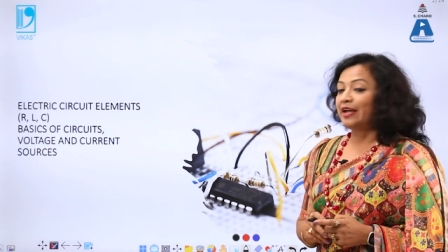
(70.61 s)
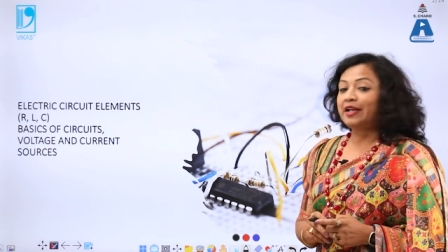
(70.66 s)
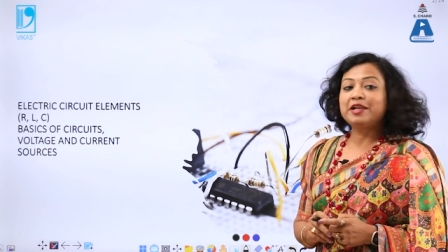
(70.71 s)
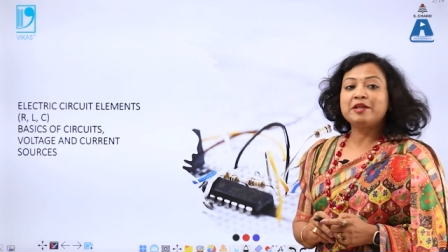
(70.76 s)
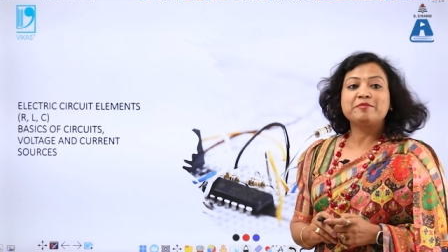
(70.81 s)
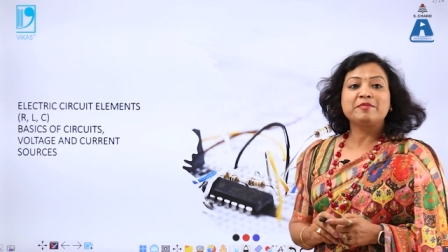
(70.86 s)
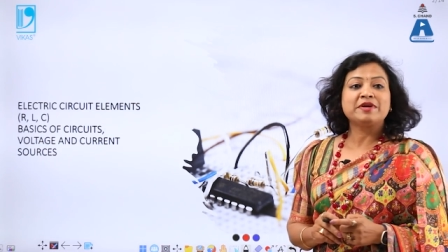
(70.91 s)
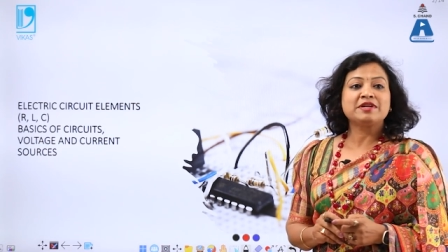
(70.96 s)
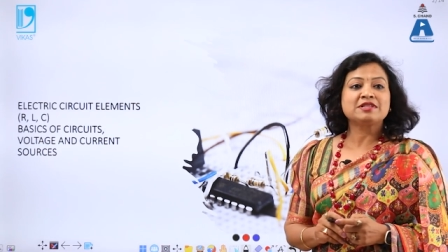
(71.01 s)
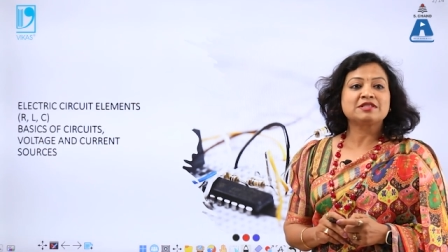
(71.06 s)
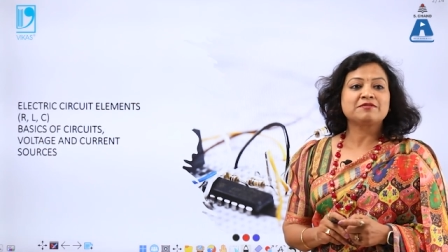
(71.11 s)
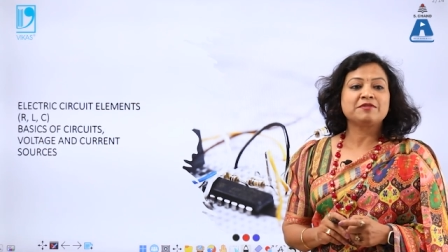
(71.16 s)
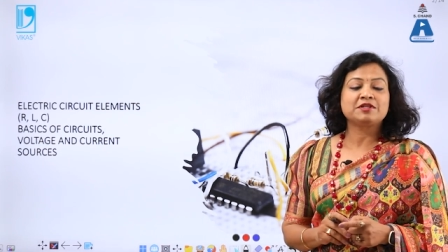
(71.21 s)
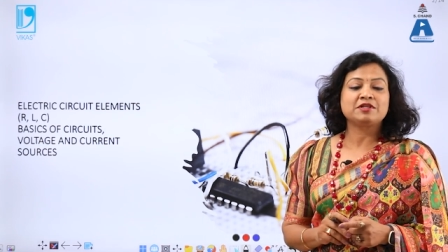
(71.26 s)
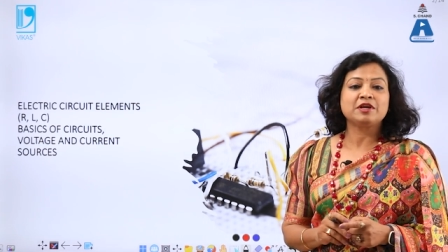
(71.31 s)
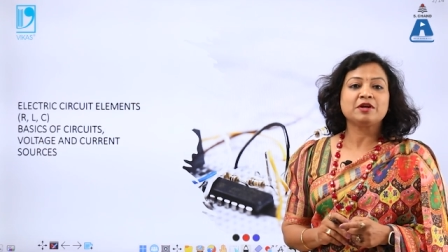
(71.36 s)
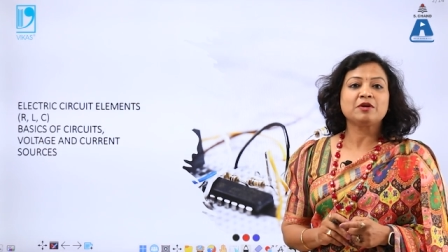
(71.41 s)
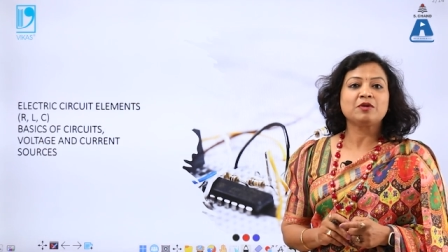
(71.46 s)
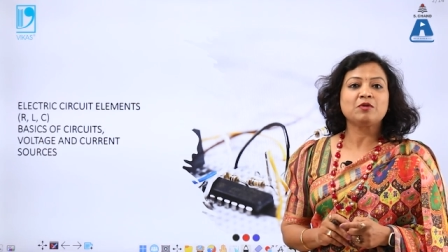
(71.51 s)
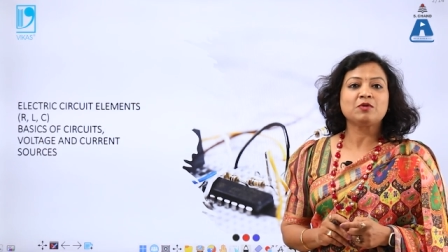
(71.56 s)
elements
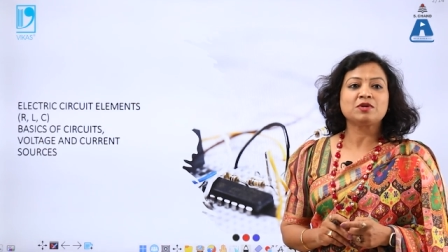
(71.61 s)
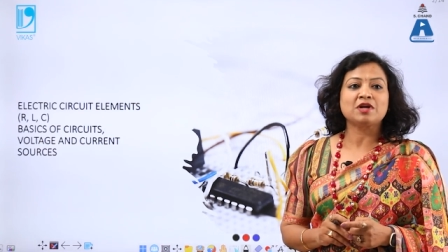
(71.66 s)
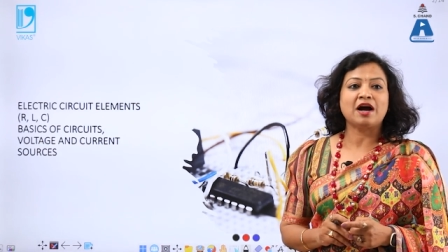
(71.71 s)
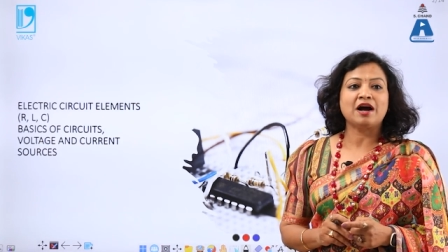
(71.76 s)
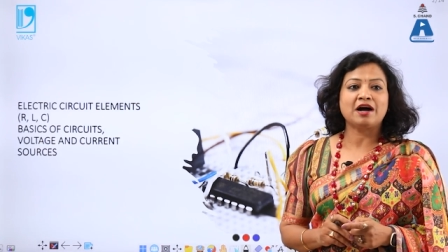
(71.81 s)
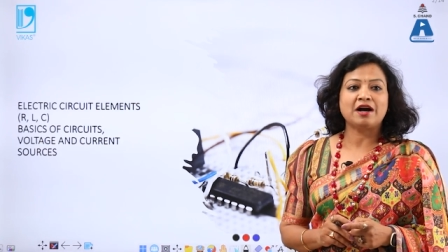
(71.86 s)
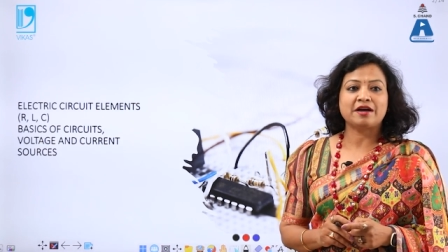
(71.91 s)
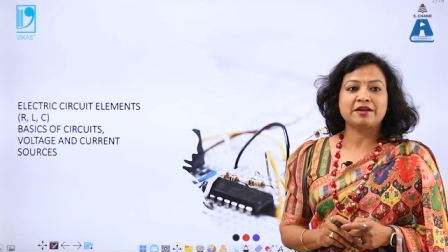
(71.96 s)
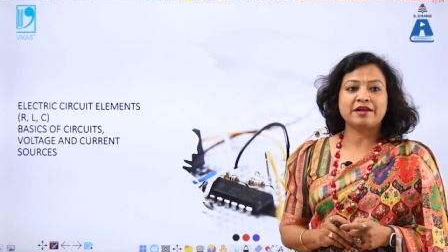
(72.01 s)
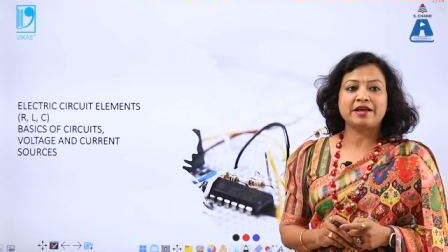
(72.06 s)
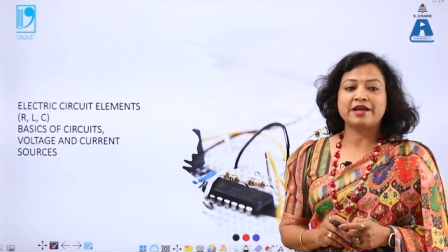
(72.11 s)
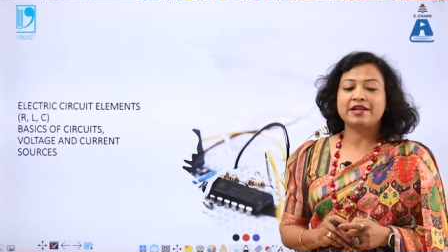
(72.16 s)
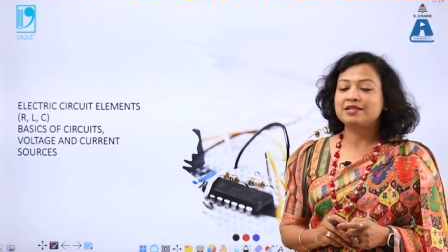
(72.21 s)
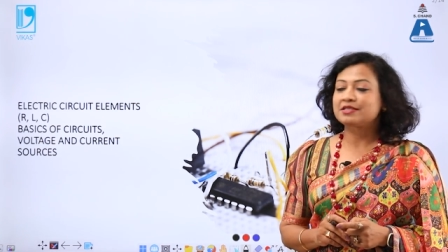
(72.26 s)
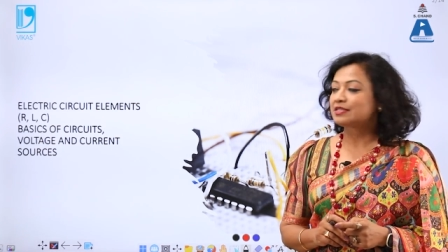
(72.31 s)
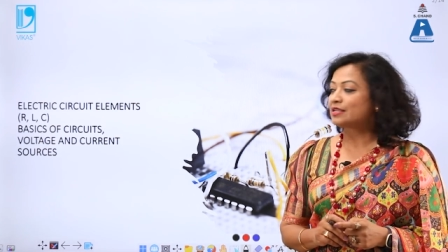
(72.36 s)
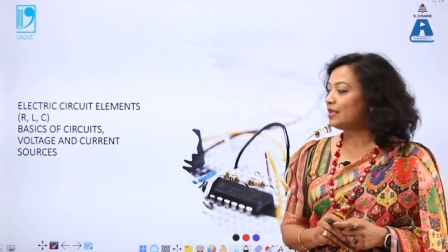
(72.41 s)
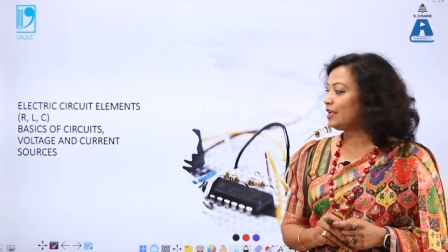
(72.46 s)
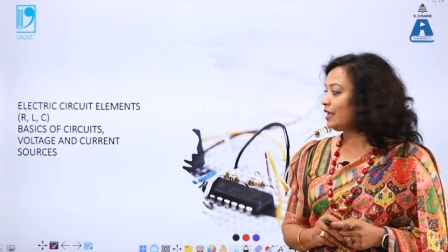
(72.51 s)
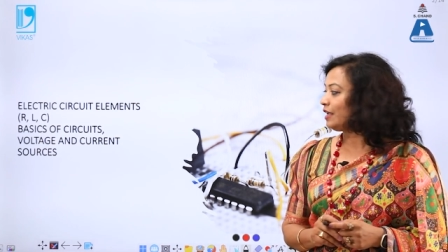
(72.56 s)
which include
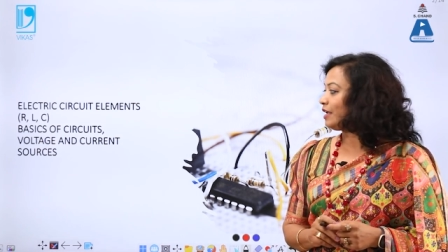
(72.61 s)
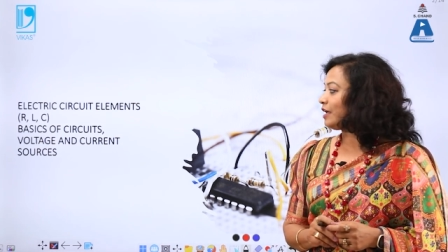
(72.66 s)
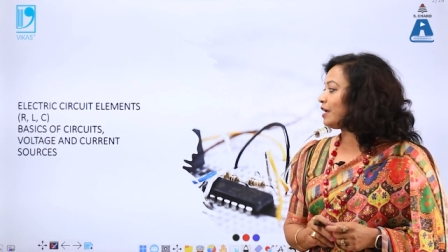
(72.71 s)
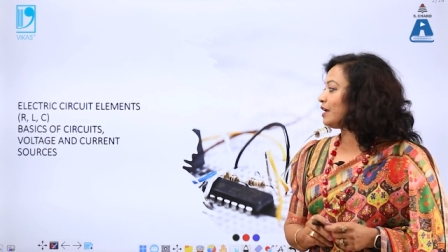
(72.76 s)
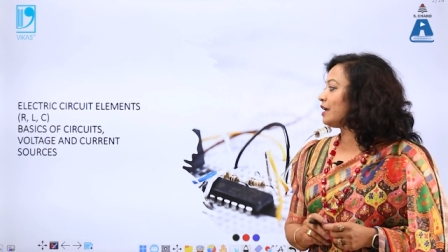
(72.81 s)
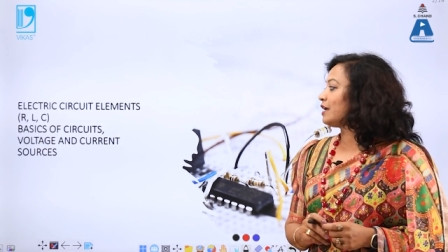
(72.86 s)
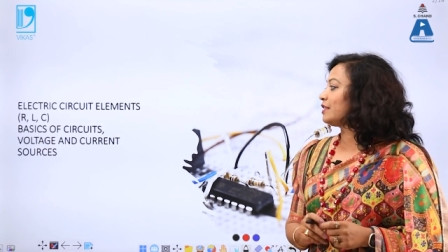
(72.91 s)
RLC,